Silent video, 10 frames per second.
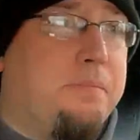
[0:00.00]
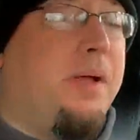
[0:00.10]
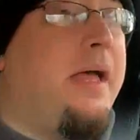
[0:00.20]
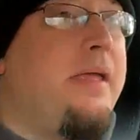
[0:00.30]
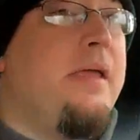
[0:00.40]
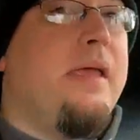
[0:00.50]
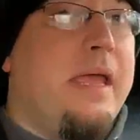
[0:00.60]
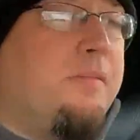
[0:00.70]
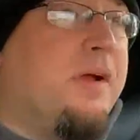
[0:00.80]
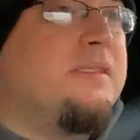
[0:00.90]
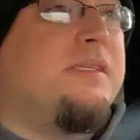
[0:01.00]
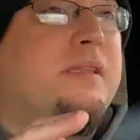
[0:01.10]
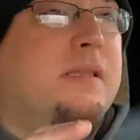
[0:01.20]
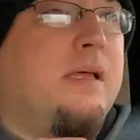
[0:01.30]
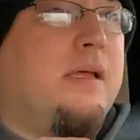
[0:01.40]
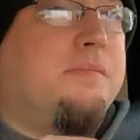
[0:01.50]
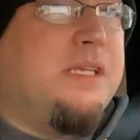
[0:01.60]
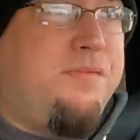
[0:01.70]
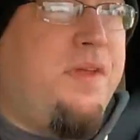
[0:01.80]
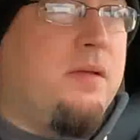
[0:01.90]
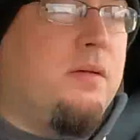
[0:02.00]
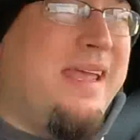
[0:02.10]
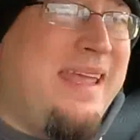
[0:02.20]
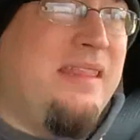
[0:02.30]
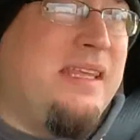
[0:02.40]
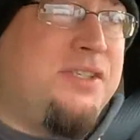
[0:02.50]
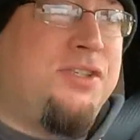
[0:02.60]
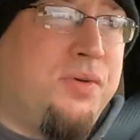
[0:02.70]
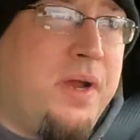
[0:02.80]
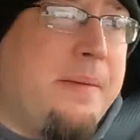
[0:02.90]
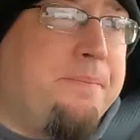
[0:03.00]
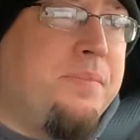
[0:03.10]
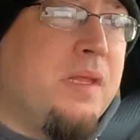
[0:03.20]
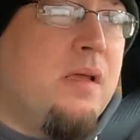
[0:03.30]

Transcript: But in regards to this vehicle in this trim,